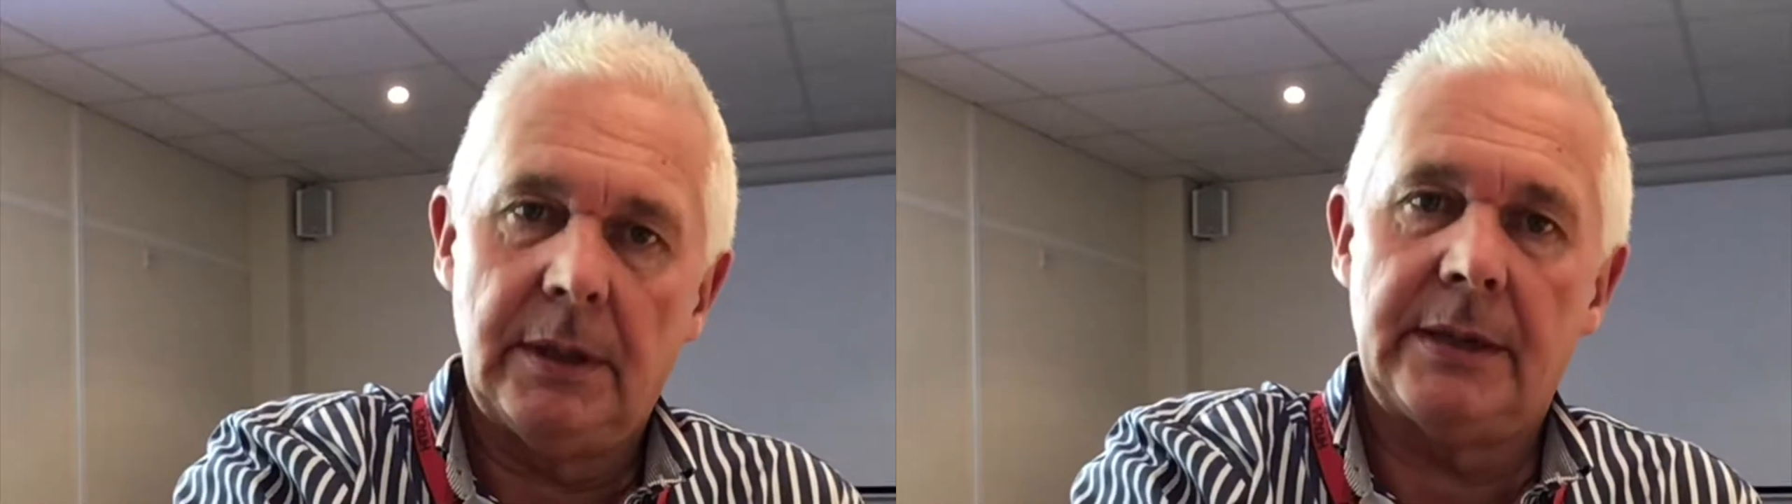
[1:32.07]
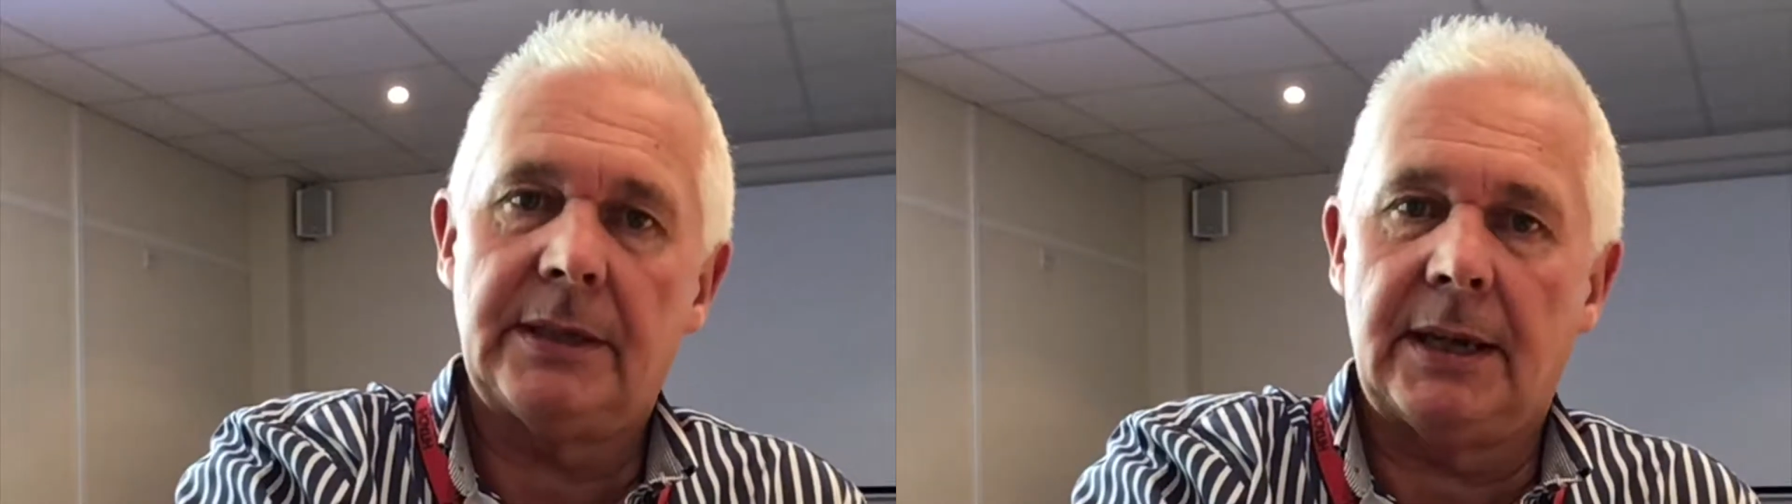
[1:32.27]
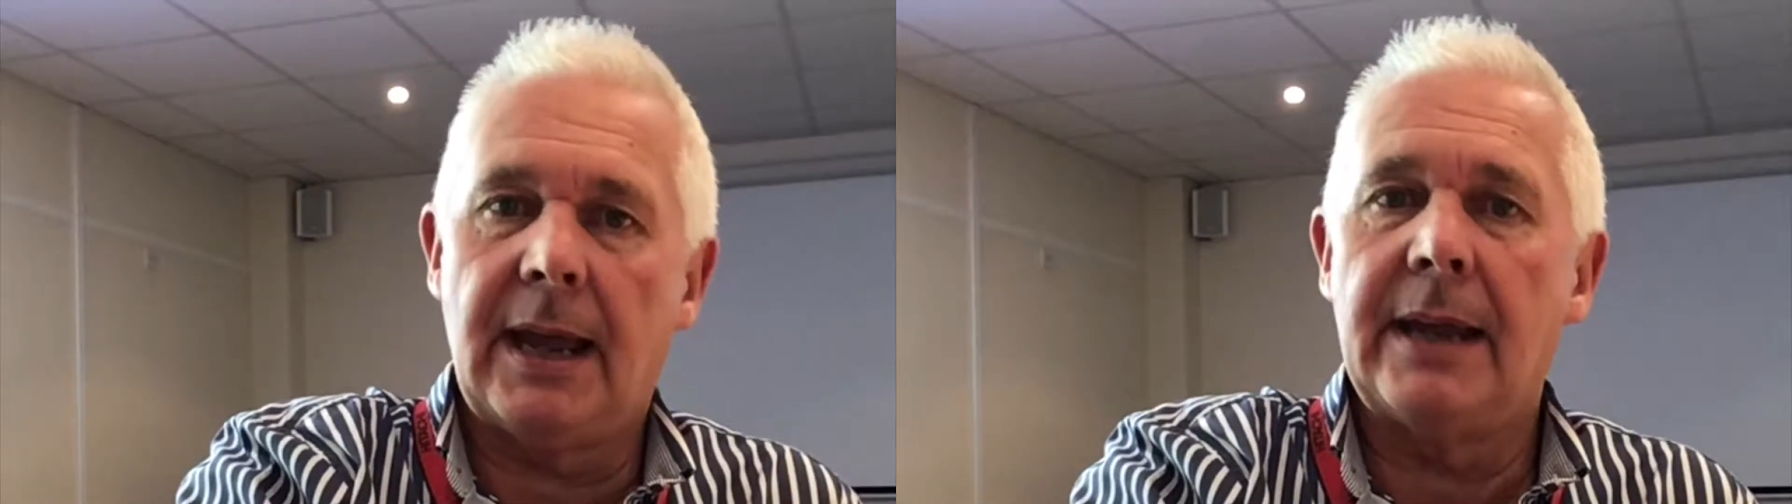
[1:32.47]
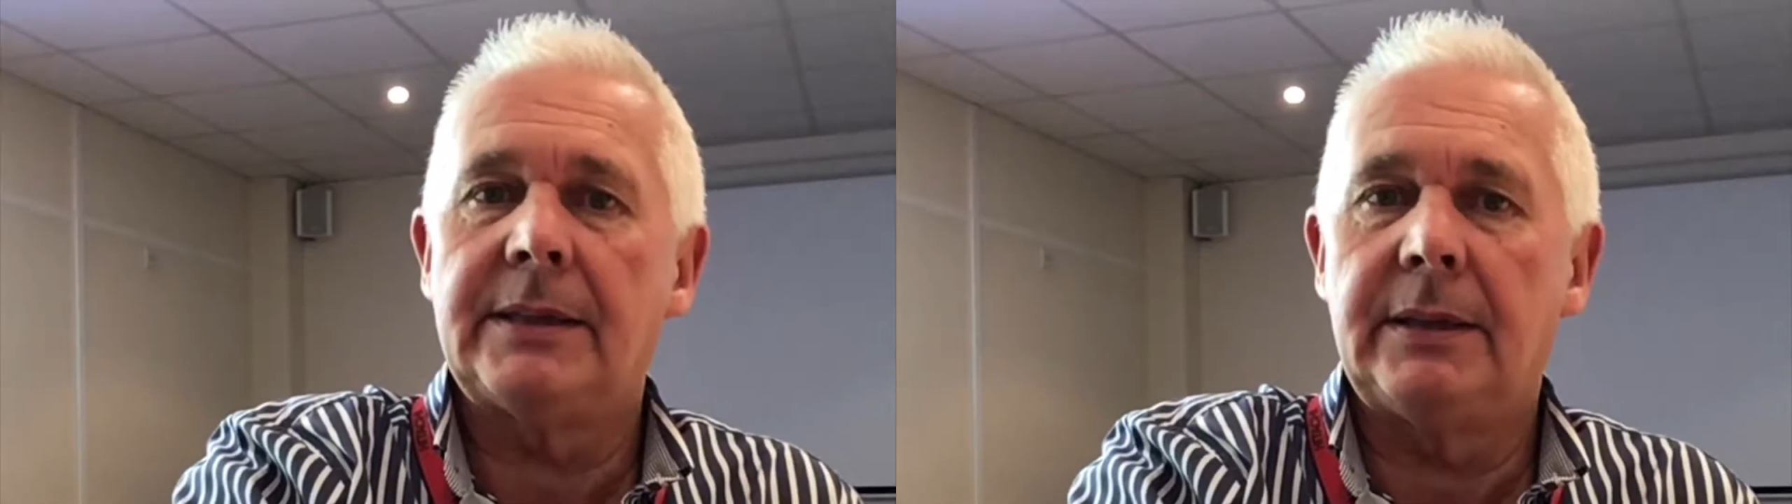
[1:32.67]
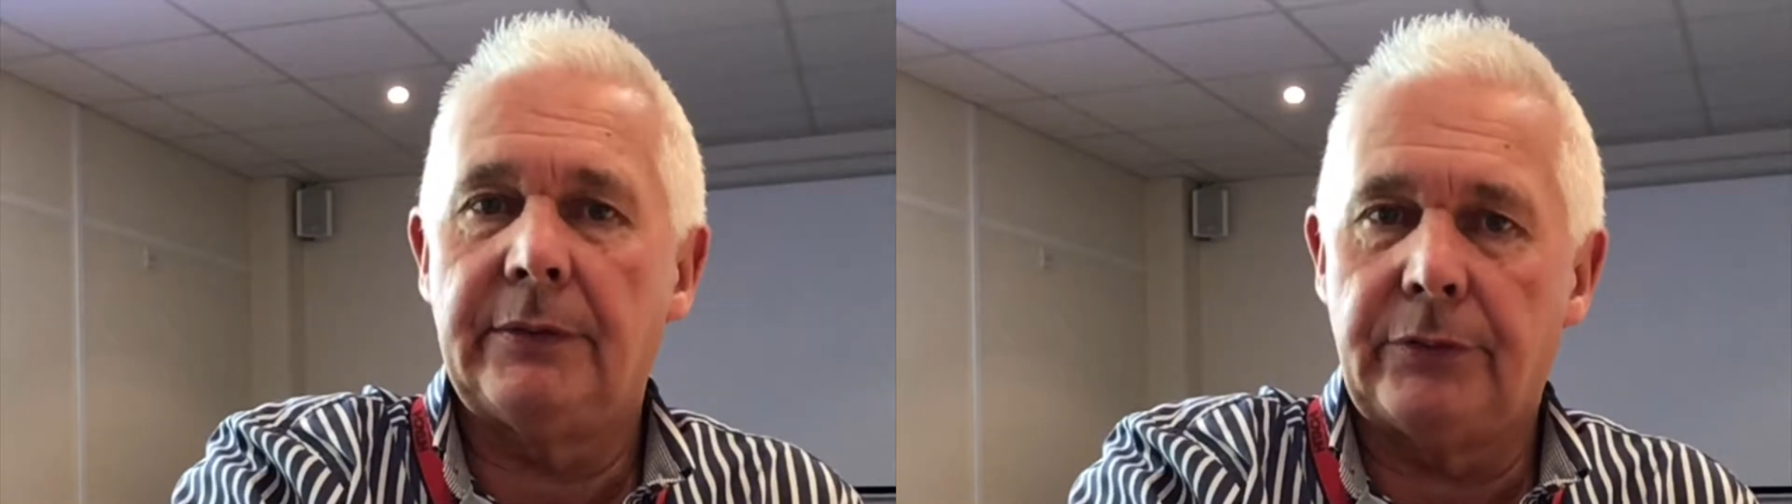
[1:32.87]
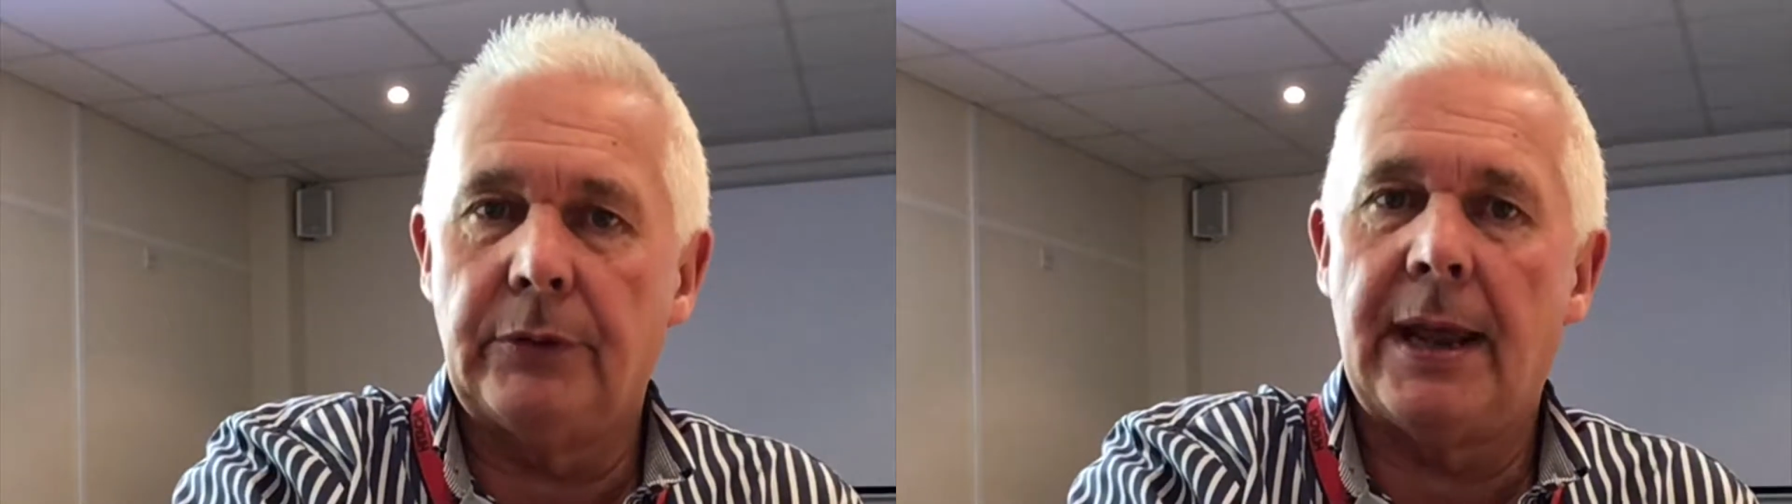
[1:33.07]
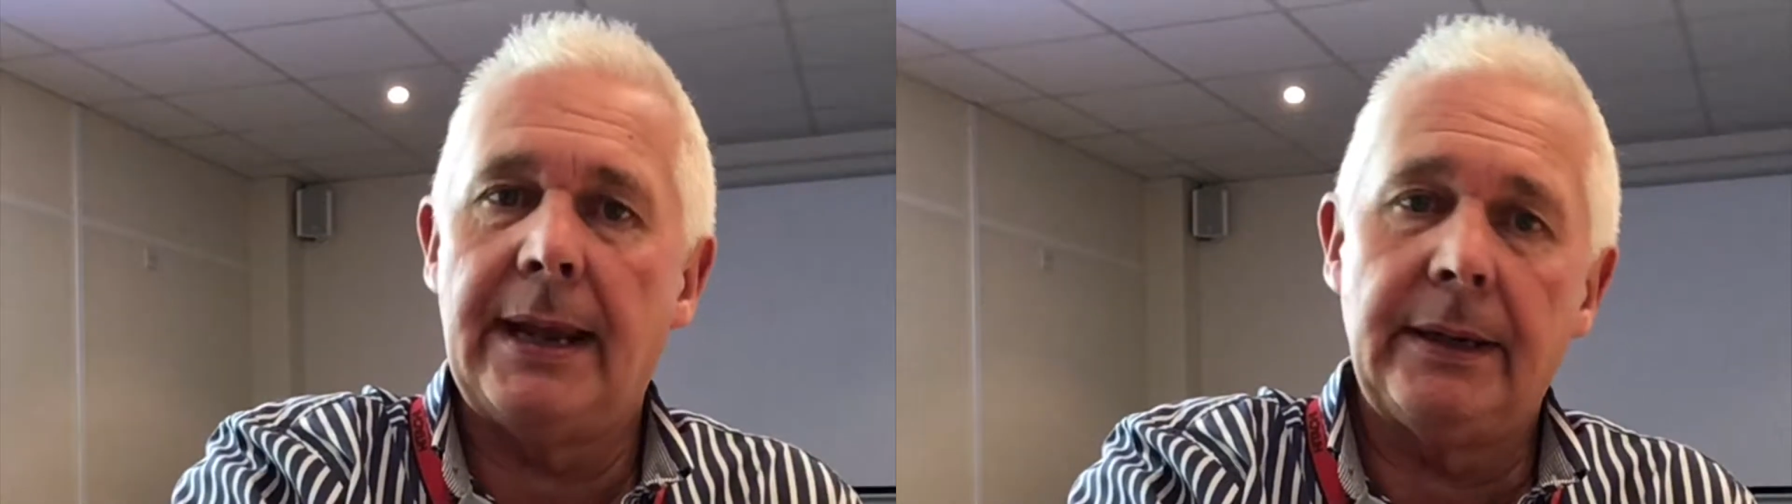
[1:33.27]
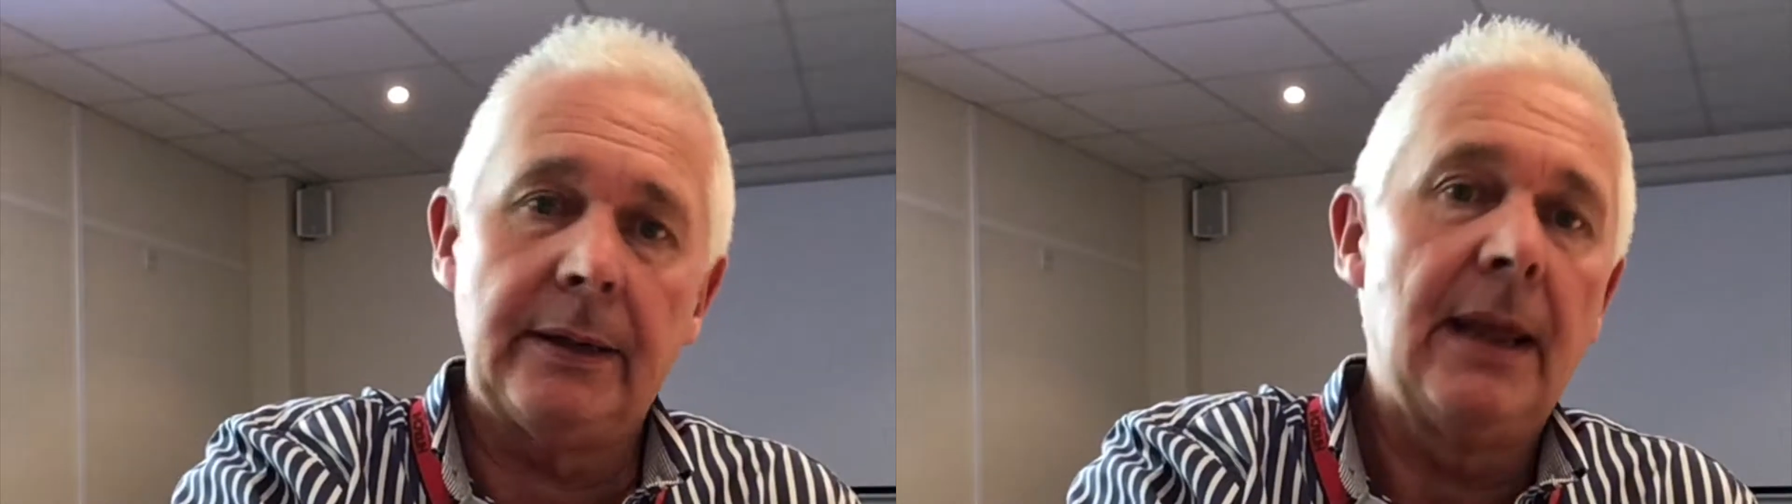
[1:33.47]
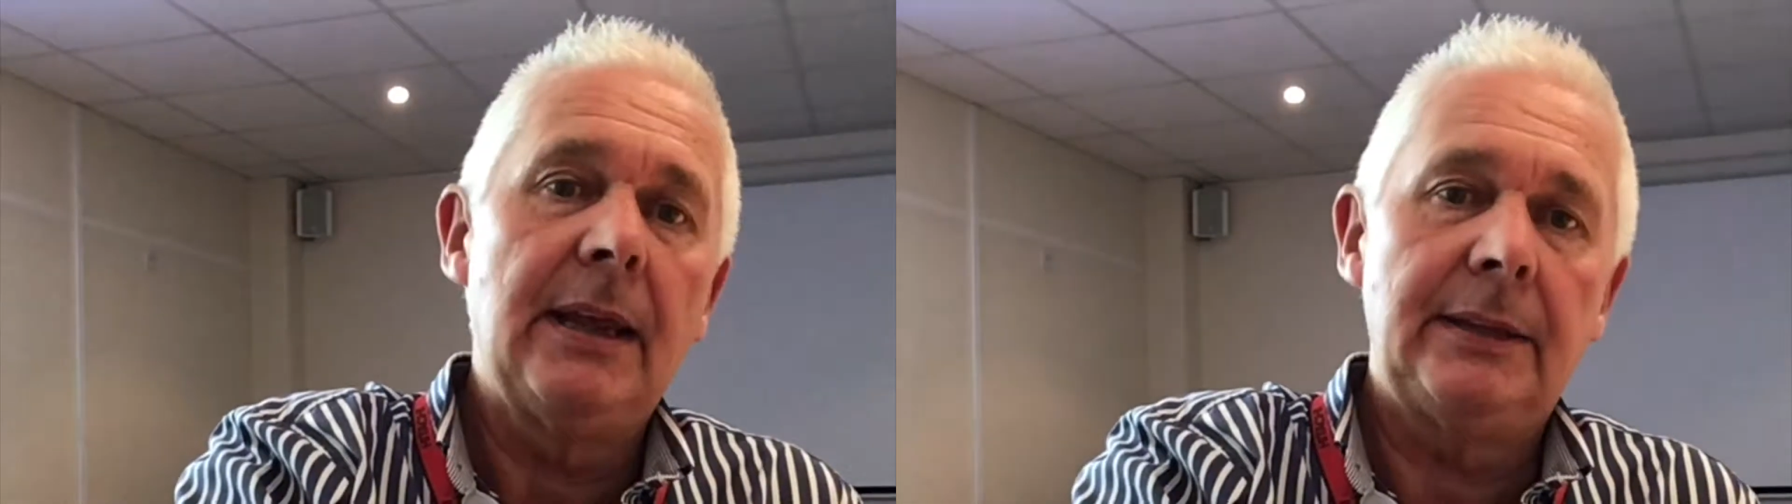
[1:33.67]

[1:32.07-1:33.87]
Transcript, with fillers: It's the guys in the front end